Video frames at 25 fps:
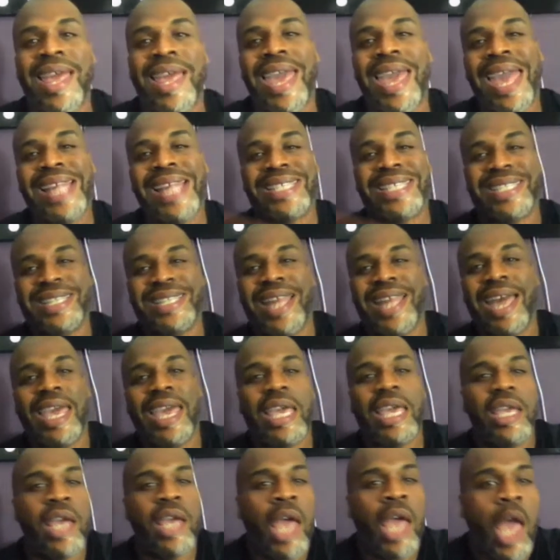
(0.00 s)
and
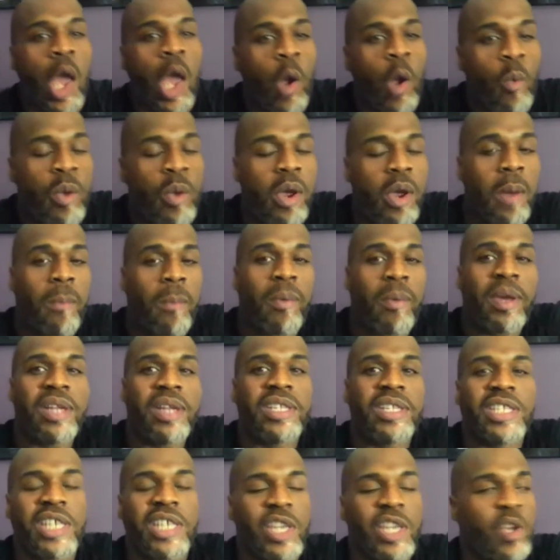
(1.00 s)
tonight we are bringing
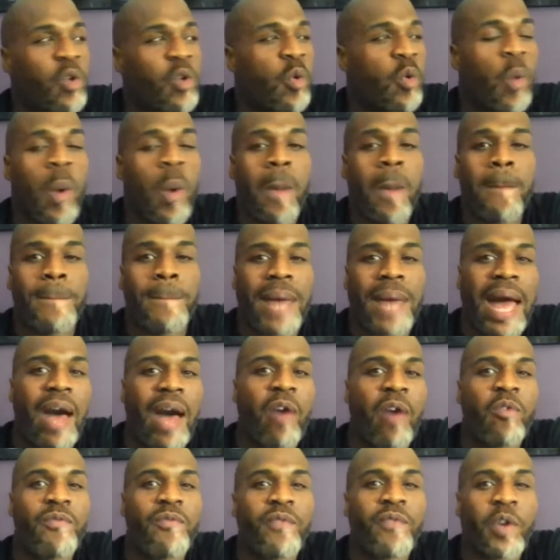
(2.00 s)
to you
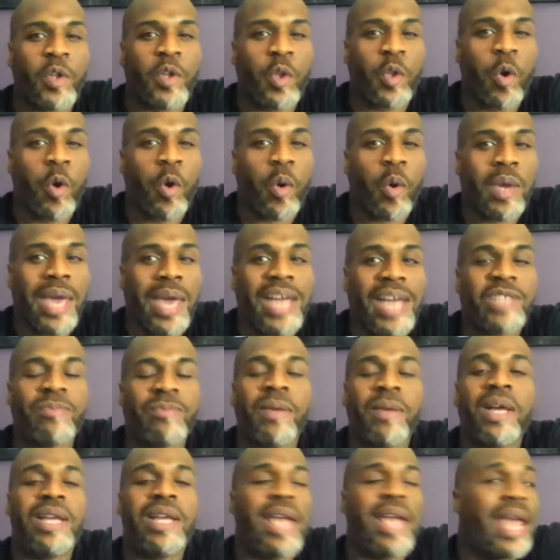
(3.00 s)
Bound for Glory. As
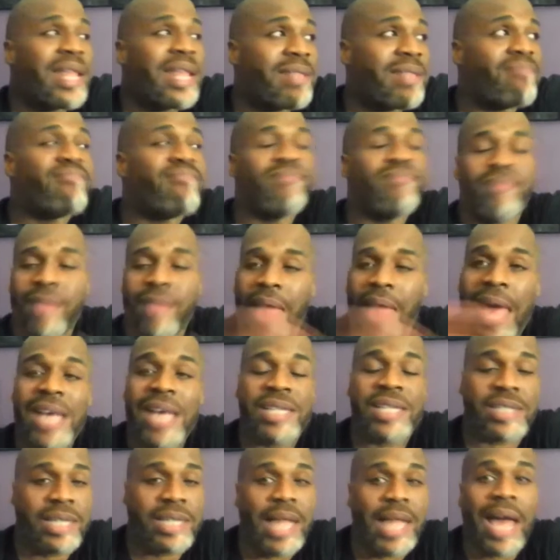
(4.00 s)

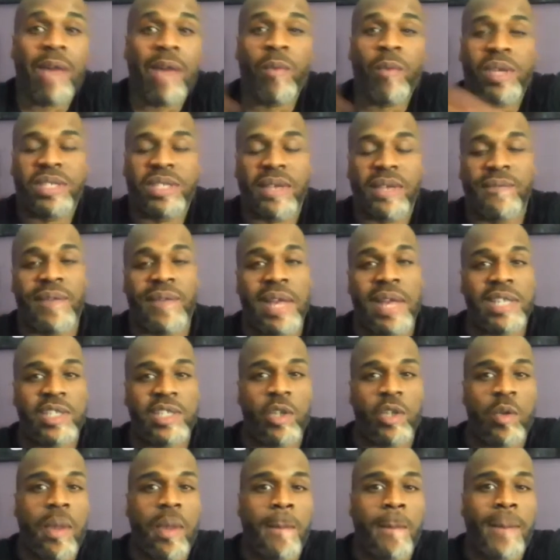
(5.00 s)
a lot of wrestling fans
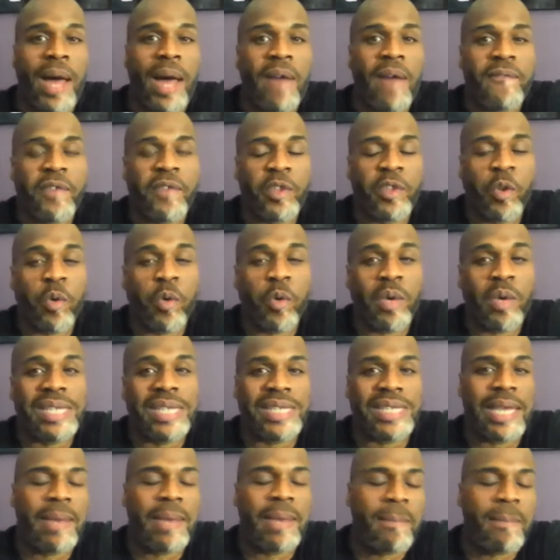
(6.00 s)
know, that Bound for Glory
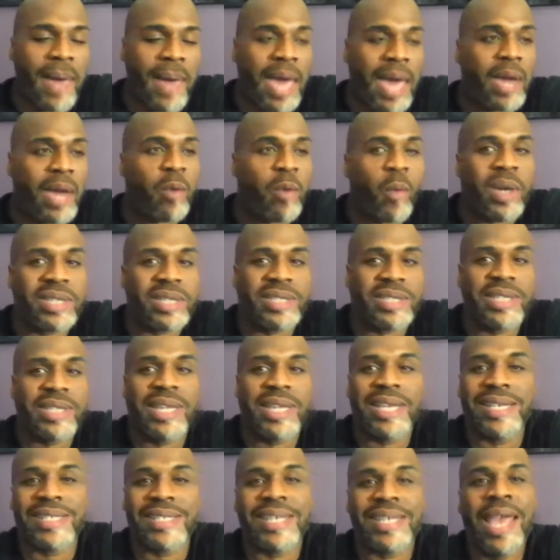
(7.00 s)
is Impact
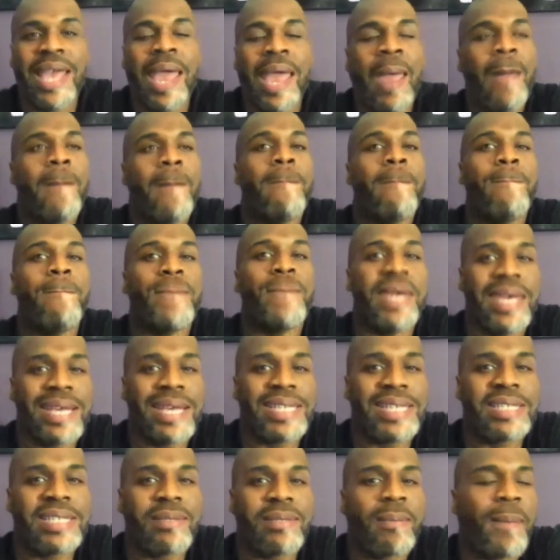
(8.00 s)
Wrestling's
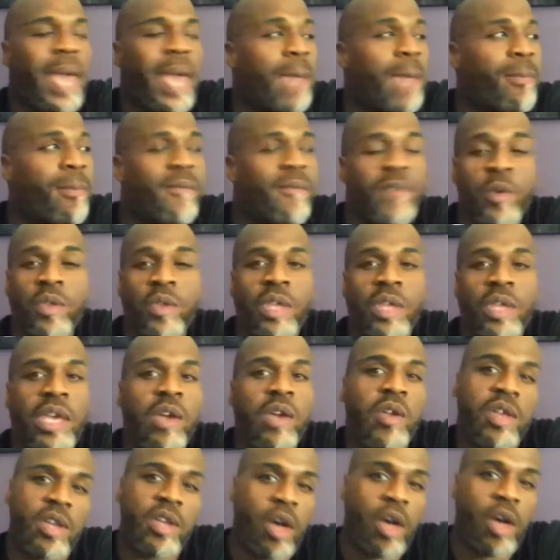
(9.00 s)
biggest pay-per-view of the year.
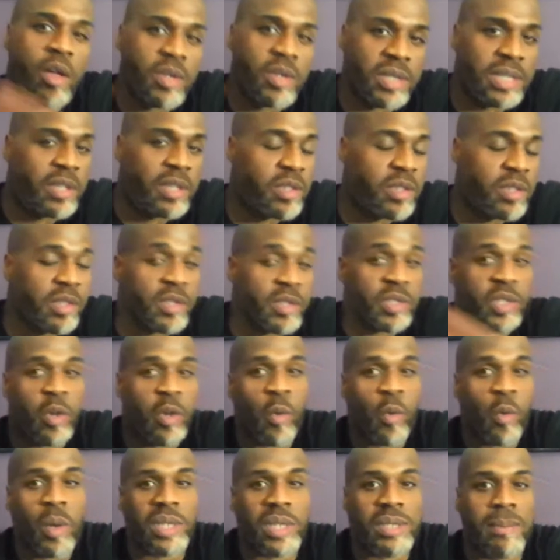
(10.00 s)
You call this this
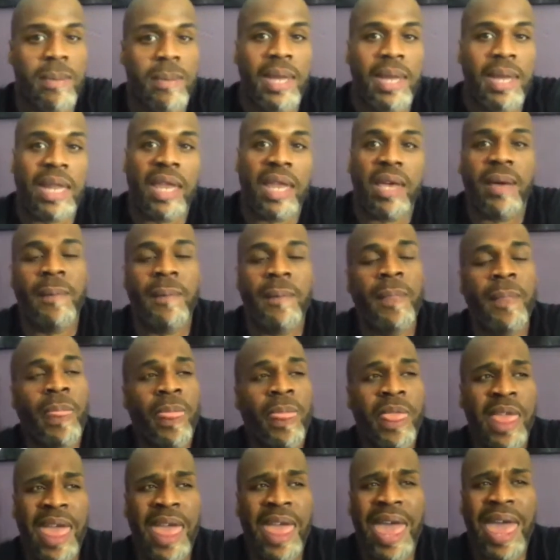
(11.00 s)
their WrestleMania.
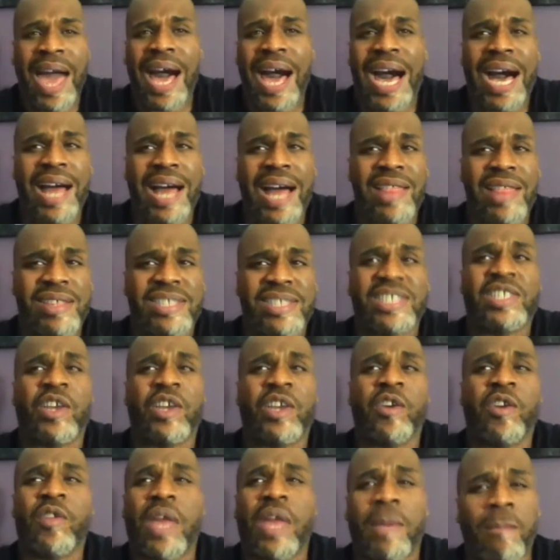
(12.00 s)
This is
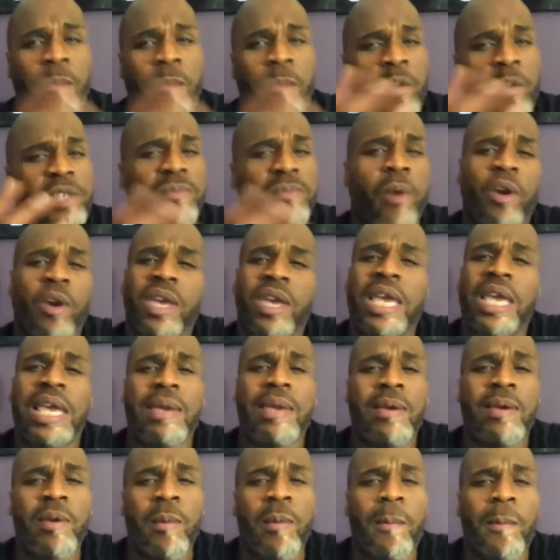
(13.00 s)
their most
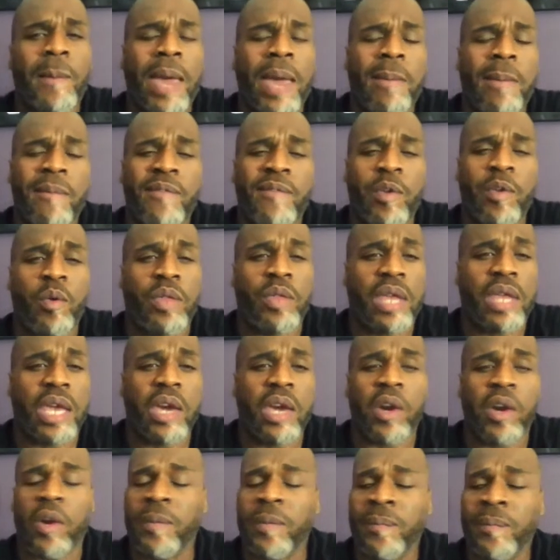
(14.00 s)
marquee pay-per-view of the
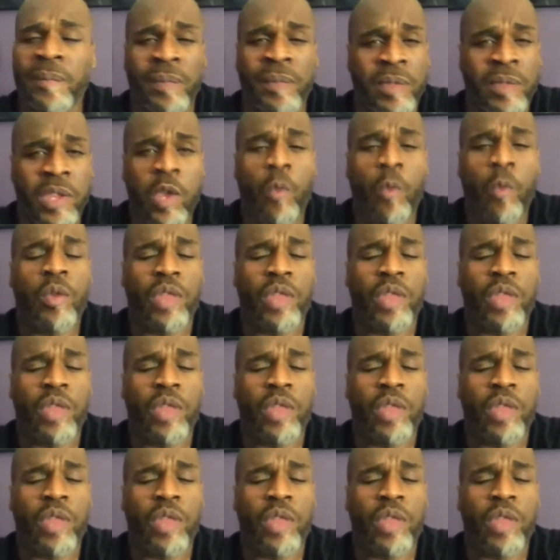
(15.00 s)
year with